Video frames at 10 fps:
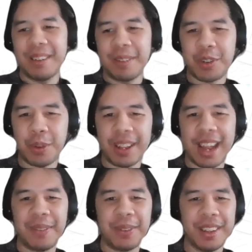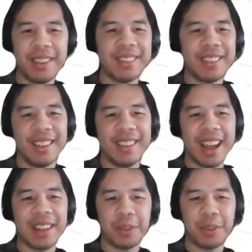shortly after this in
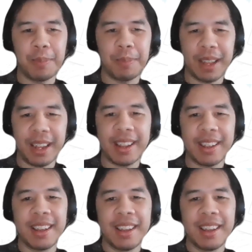that Zoom link.